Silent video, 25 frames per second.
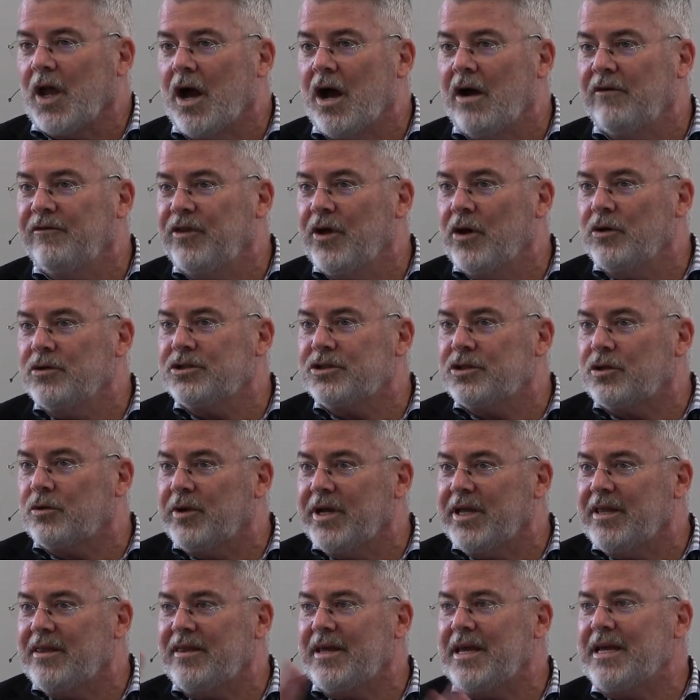of those
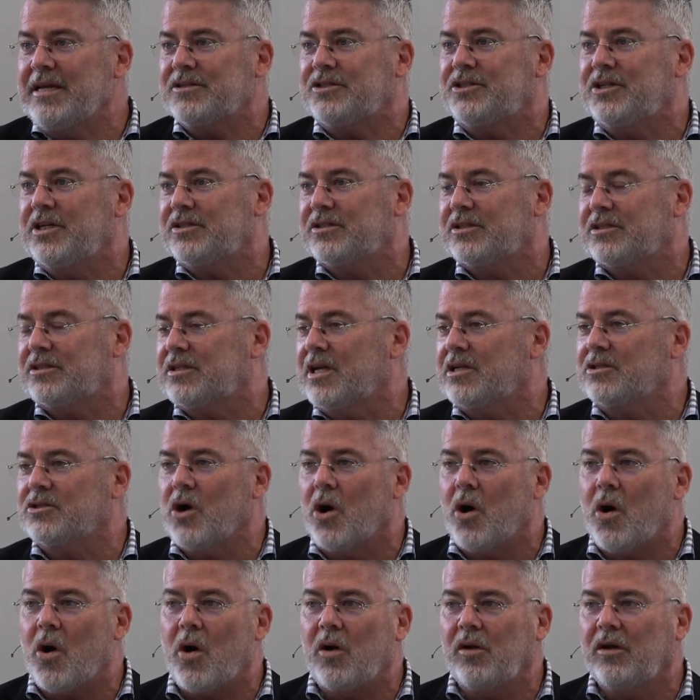three things, Jesus says
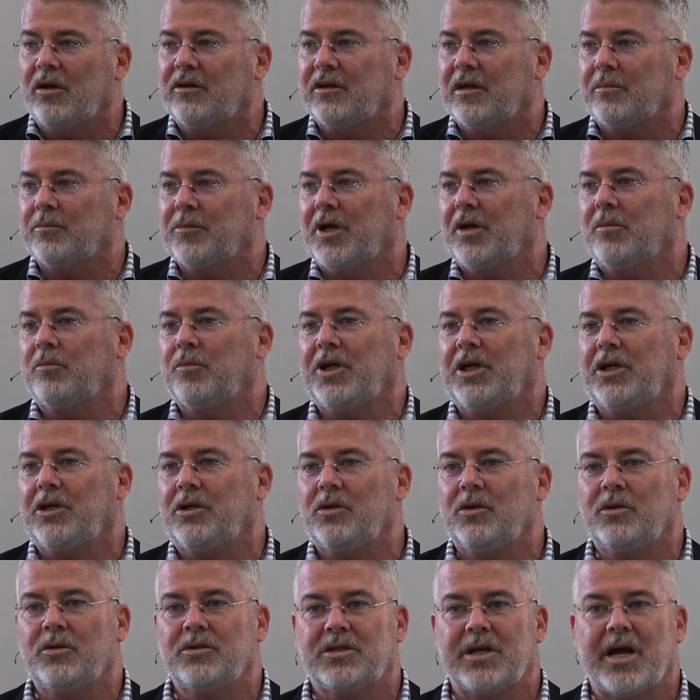all of them can be
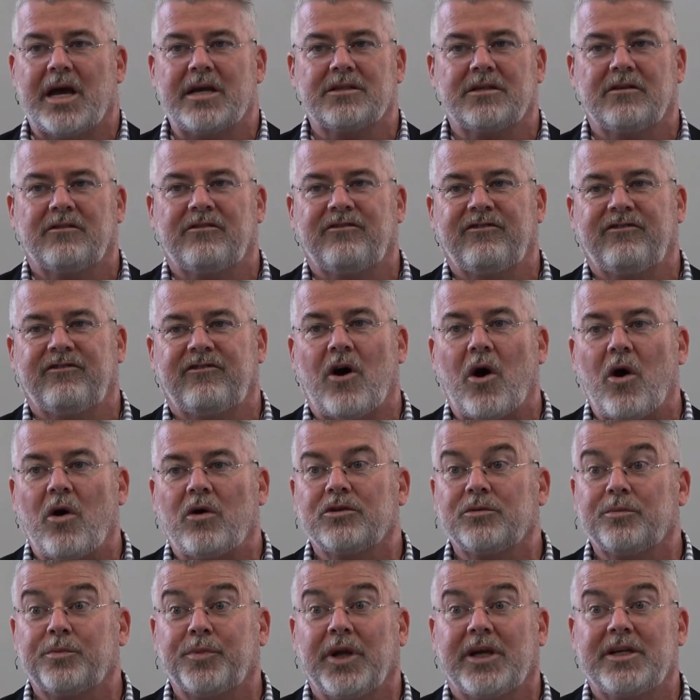used as a
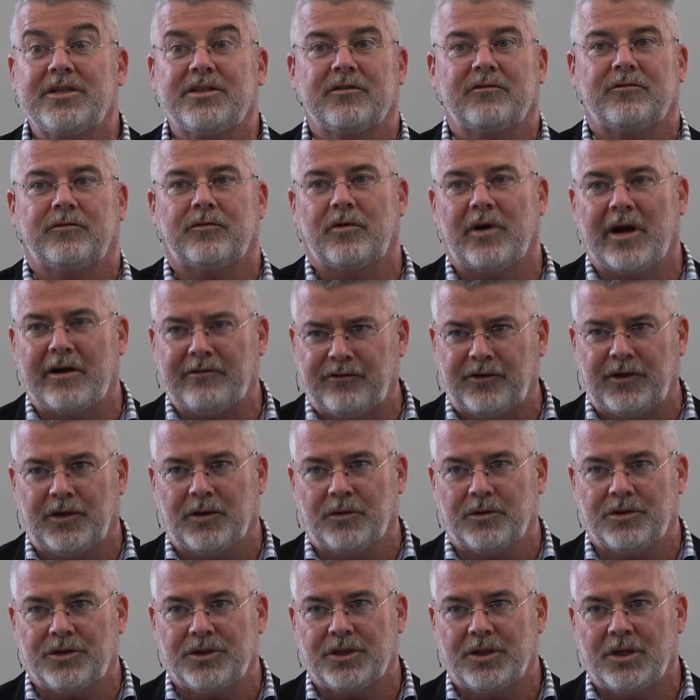false place of
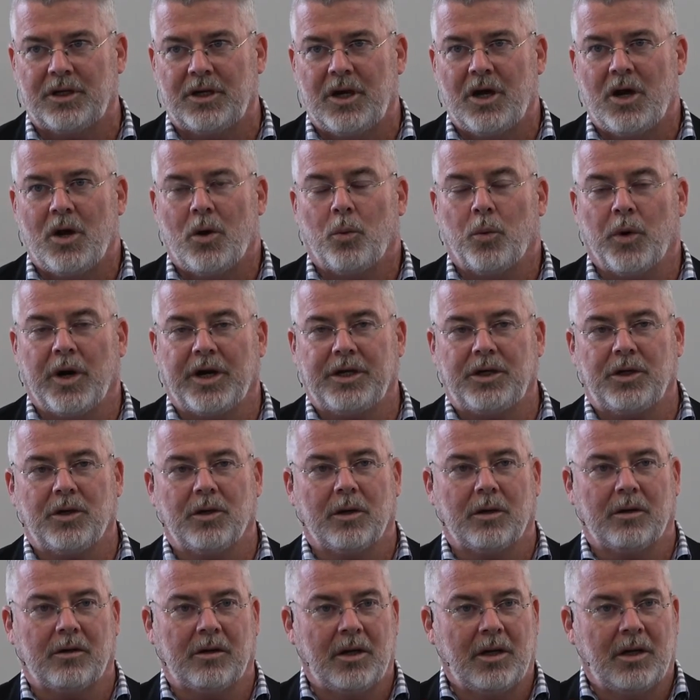refuge where
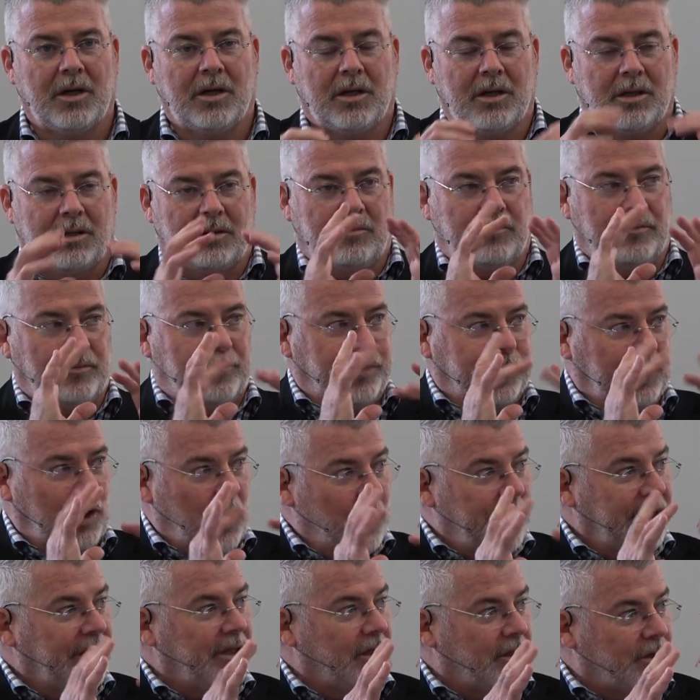you're
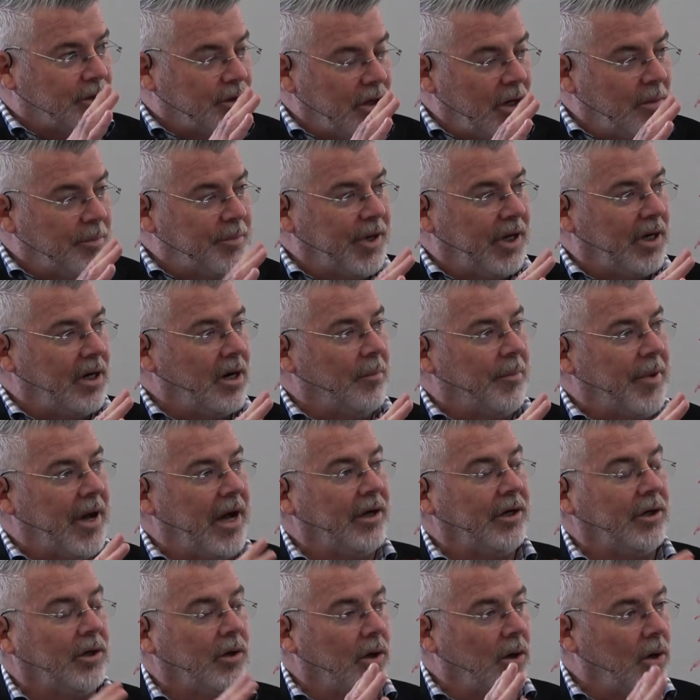blowing the trumpet
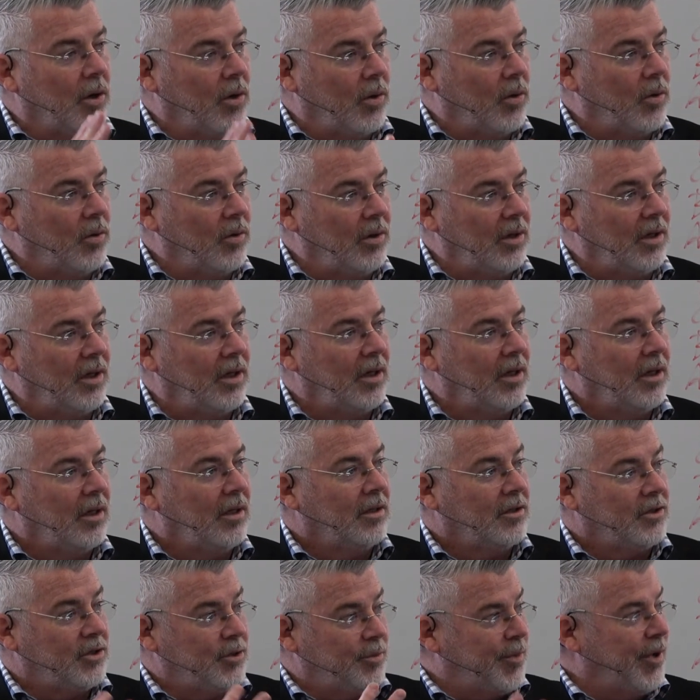about your own
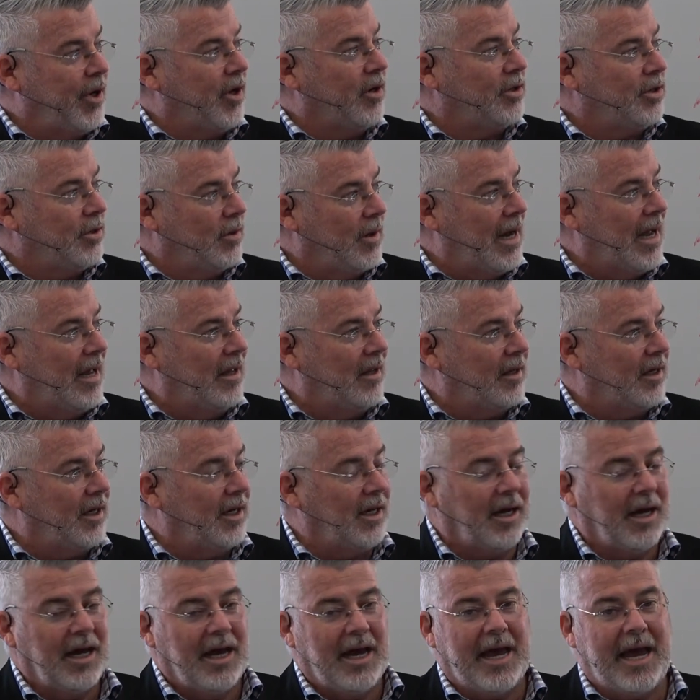
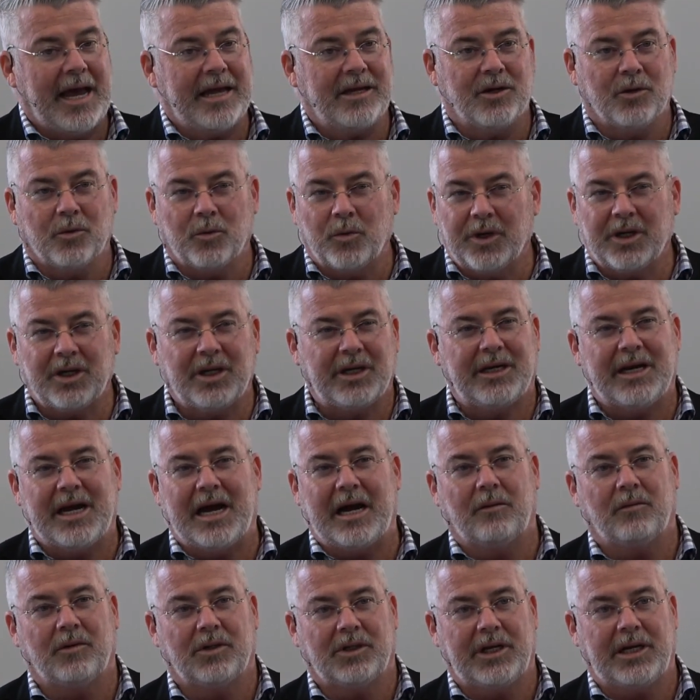spirituality and you're really
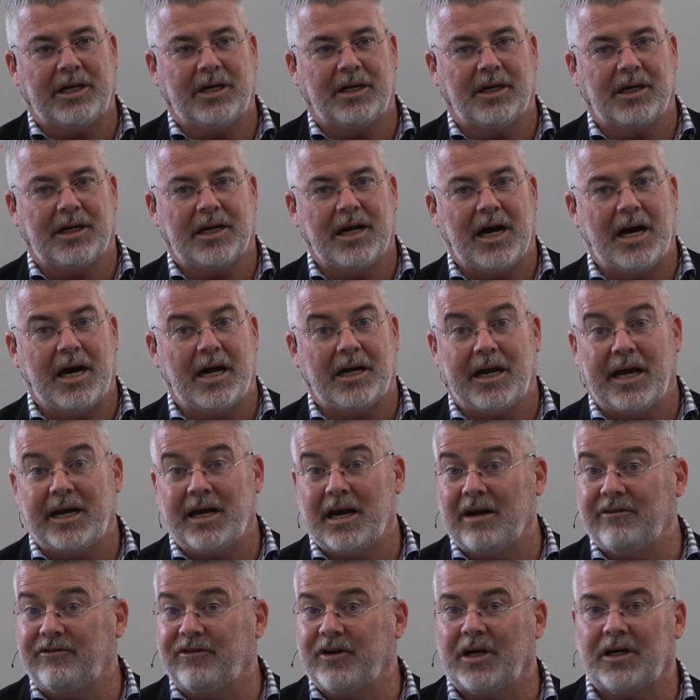not relating to God.
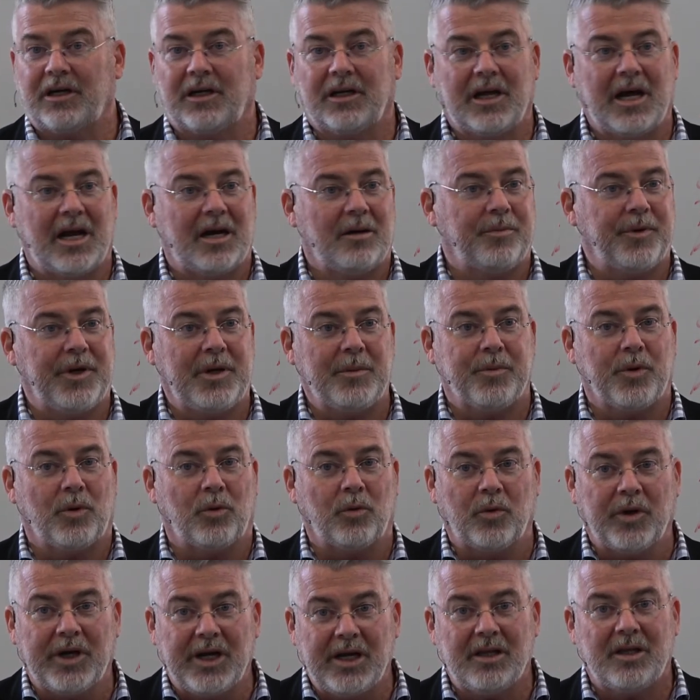And I find a lot of people
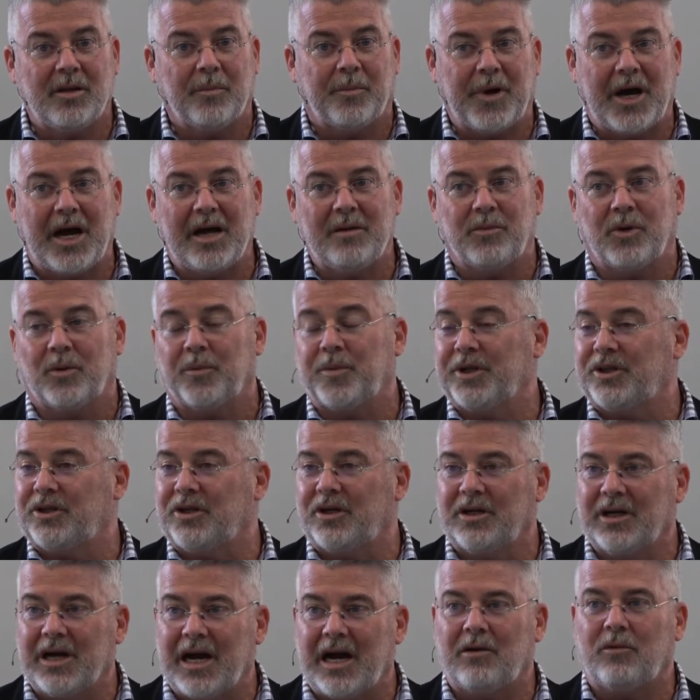read the Bible, but
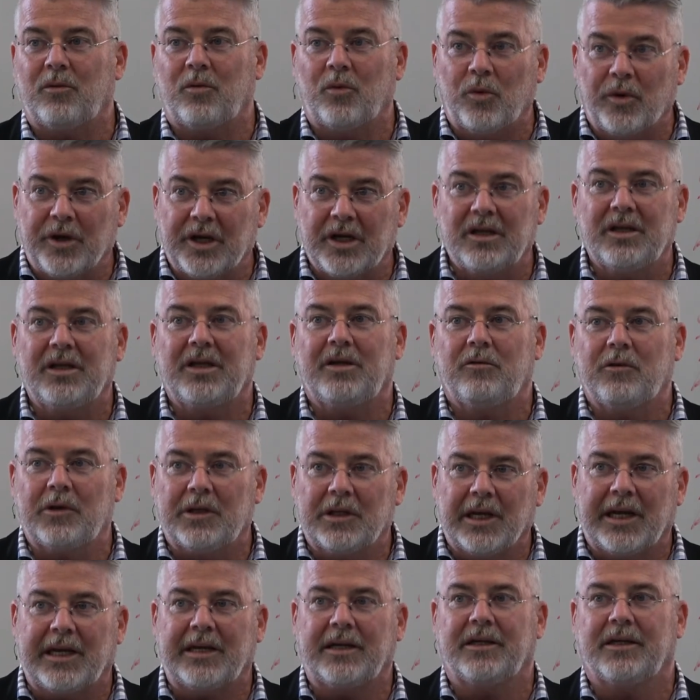they're not really
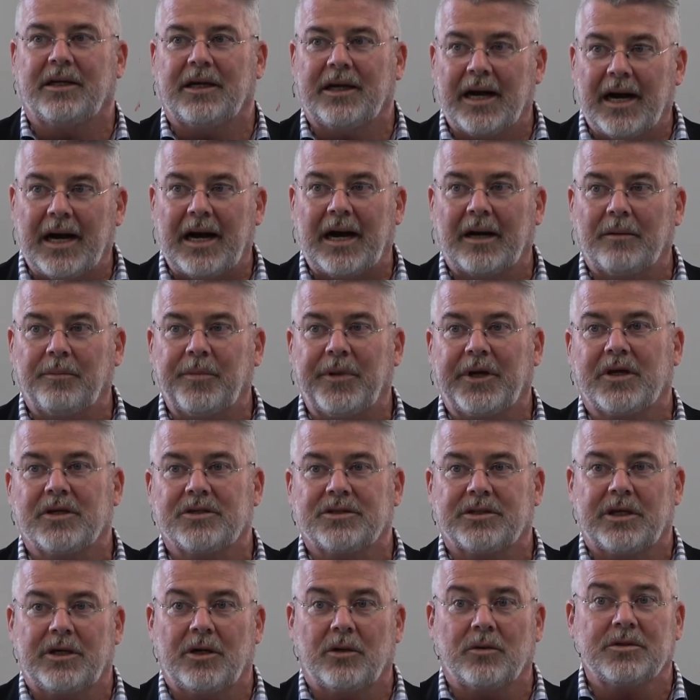relating to God
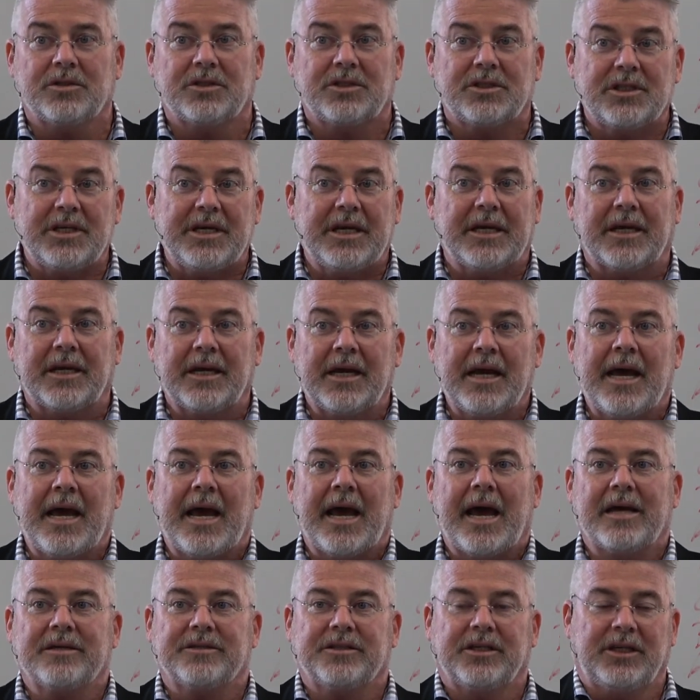because they don't see it
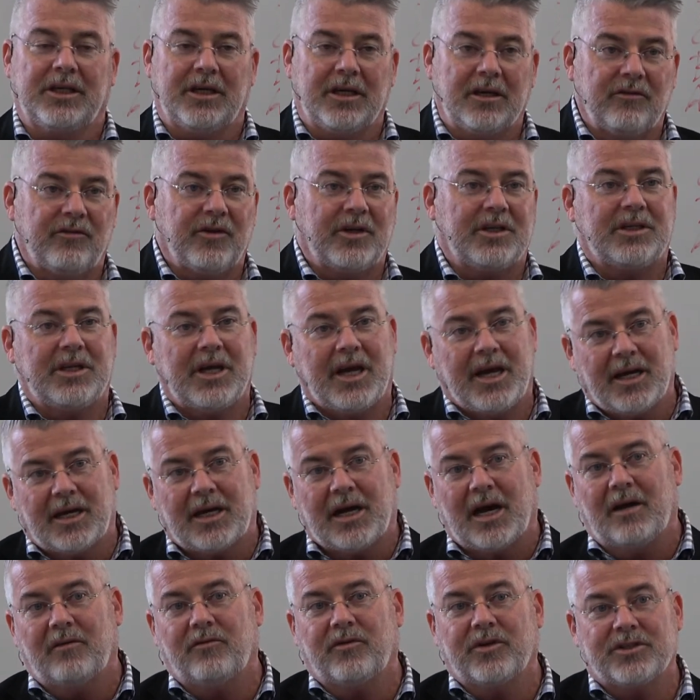as a give and take
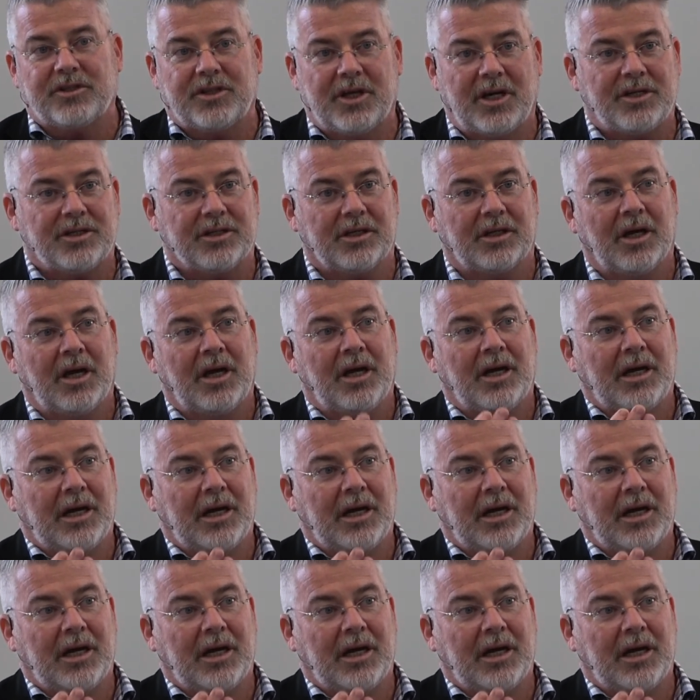conversation.